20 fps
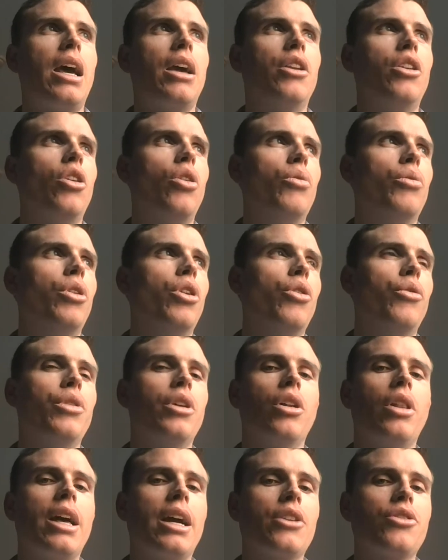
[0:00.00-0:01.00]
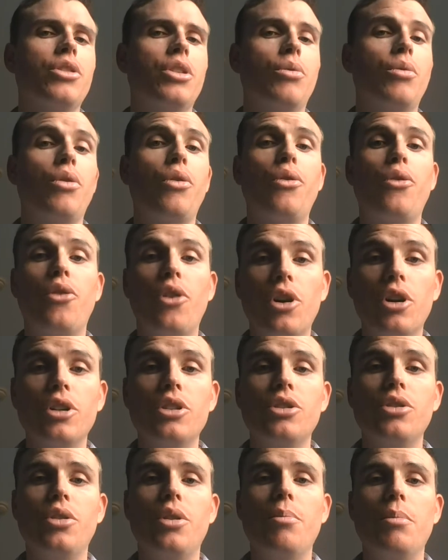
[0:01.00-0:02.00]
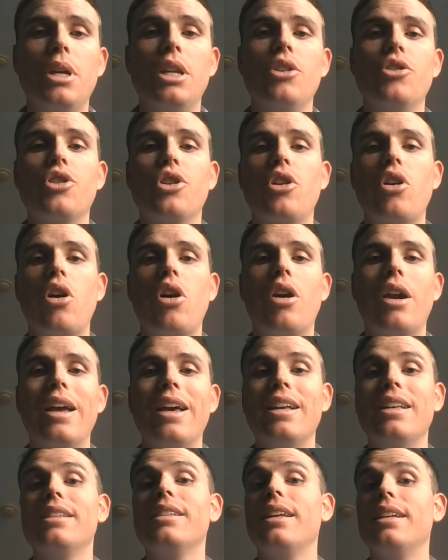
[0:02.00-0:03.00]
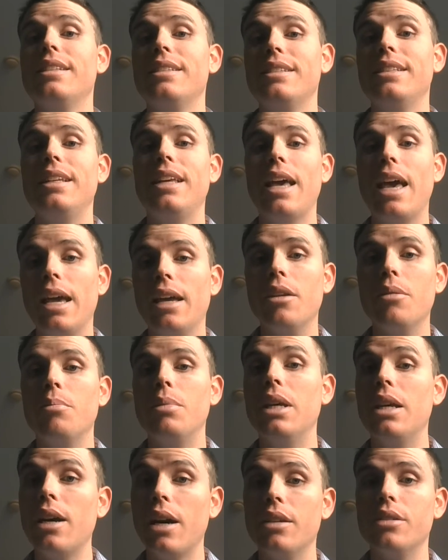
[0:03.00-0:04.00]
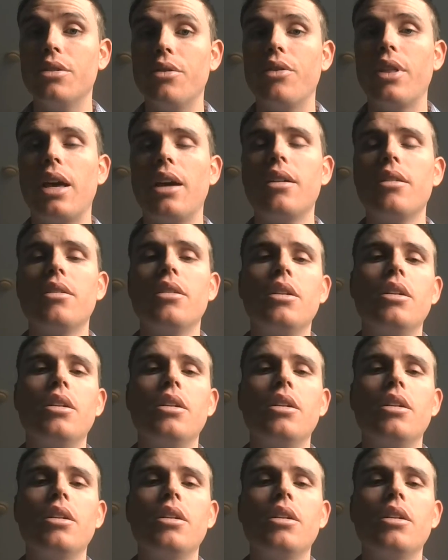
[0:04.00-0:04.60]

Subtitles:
I don't know if they'll actually refer to the mid-engine car as a C8 because of that.